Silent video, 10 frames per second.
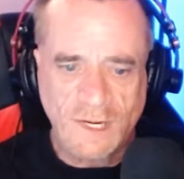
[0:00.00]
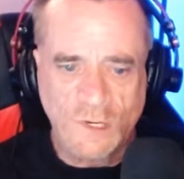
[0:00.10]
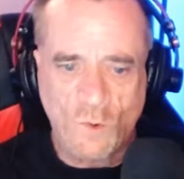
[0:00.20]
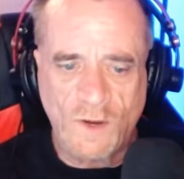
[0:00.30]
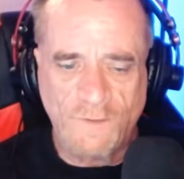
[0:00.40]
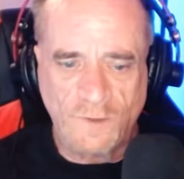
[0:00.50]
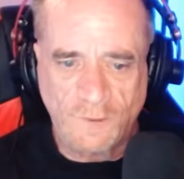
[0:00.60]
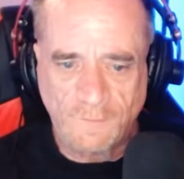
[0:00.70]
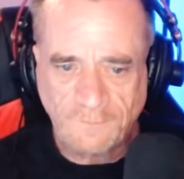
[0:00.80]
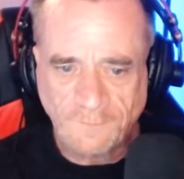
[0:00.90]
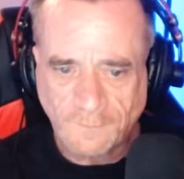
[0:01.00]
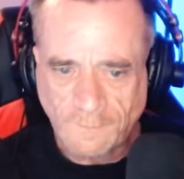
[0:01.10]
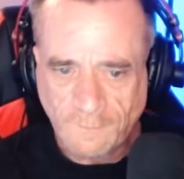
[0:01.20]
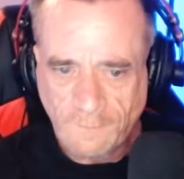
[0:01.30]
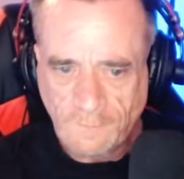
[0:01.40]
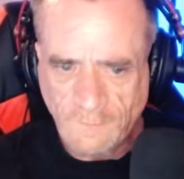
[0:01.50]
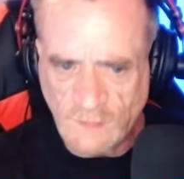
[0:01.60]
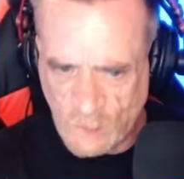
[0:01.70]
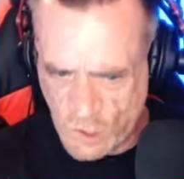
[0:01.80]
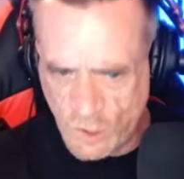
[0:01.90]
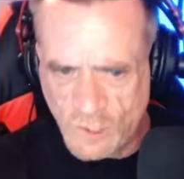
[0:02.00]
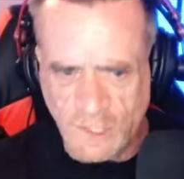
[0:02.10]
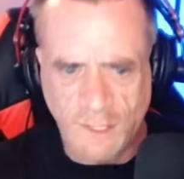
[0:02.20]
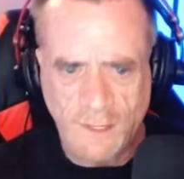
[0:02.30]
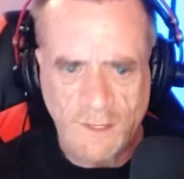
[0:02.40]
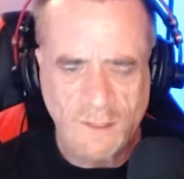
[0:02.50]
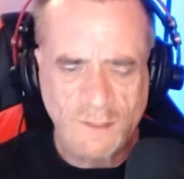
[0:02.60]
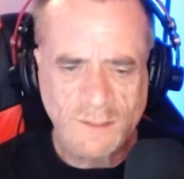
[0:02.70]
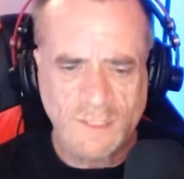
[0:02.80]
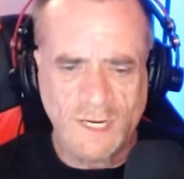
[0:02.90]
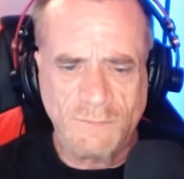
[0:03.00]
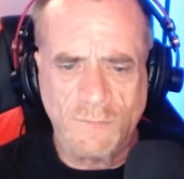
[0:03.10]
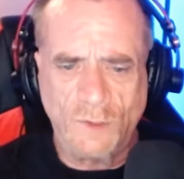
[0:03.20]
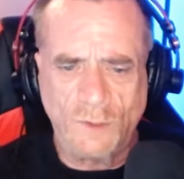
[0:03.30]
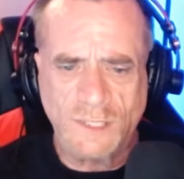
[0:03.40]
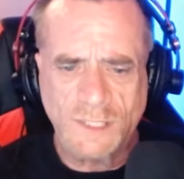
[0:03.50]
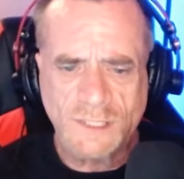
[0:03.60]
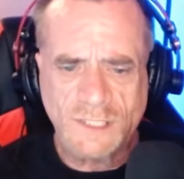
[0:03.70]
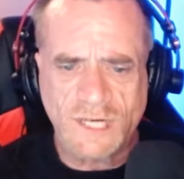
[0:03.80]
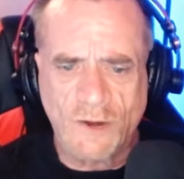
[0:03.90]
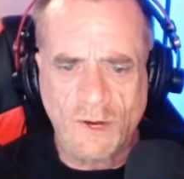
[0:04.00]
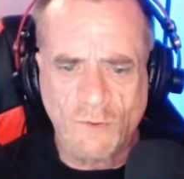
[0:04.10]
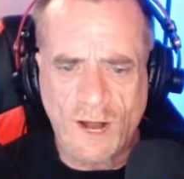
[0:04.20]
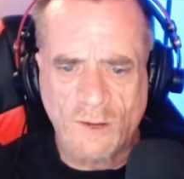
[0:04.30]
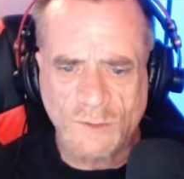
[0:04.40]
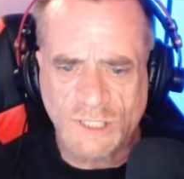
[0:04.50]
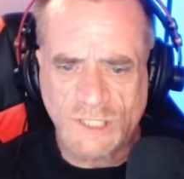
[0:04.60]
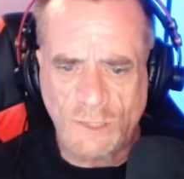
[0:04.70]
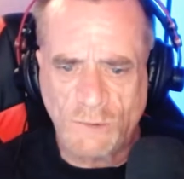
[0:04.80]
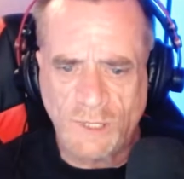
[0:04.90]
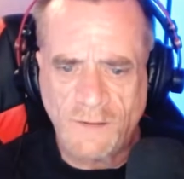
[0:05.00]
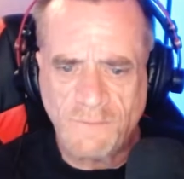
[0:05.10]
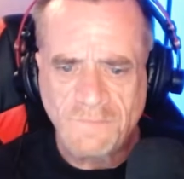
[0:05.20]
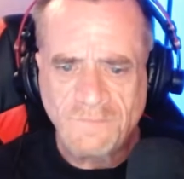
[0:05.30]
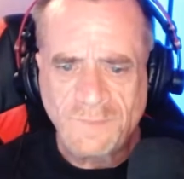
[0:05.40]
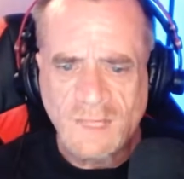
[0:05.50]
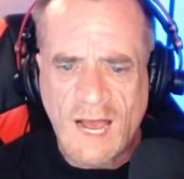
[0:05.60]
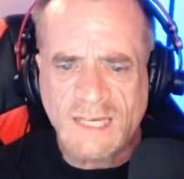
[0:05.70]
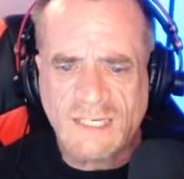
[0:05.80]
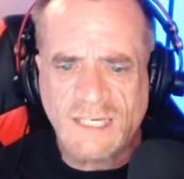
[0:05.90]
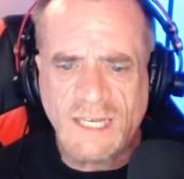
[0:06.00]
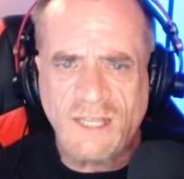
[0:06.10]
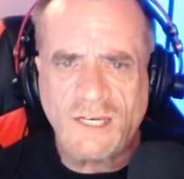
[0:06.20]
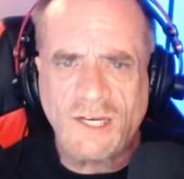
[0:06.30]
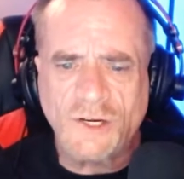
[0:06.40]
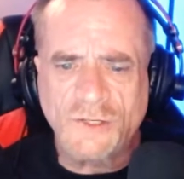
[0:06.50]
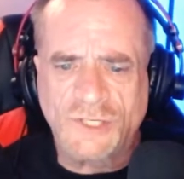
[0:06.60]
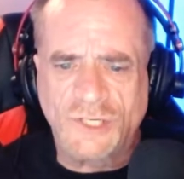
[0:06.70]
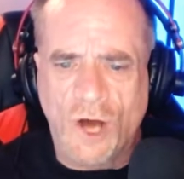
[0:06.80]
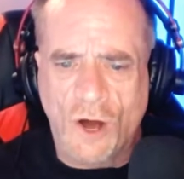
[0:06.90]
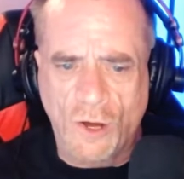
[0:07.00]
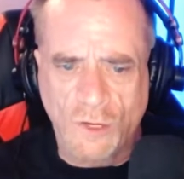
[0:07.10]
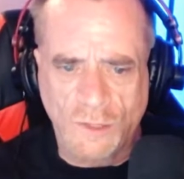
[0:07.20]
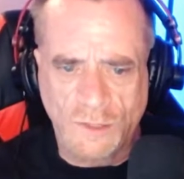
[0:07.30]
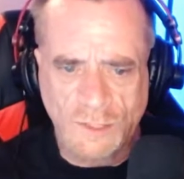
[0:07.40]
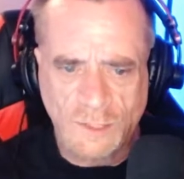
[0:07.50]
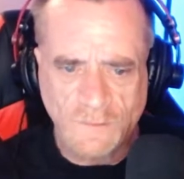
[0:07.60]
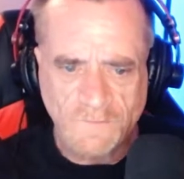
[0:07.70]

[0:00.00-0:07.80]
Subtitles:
quiver. "Good," said Mowgli, staring round slowly. "I see that ye are dogs.